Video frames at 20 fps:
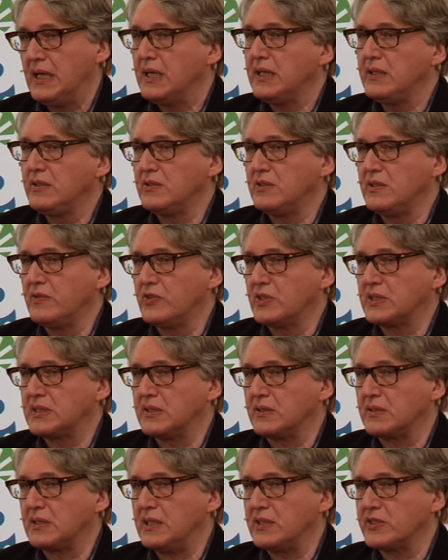
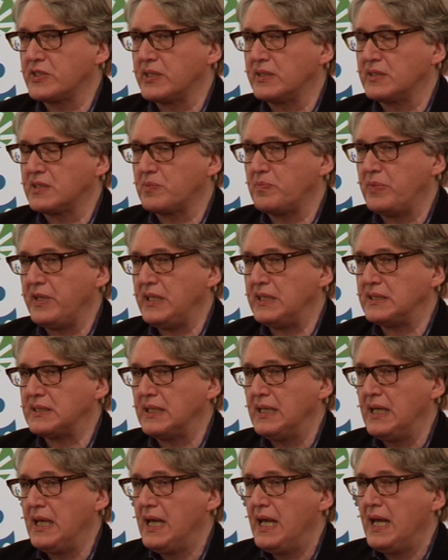universal cultural space.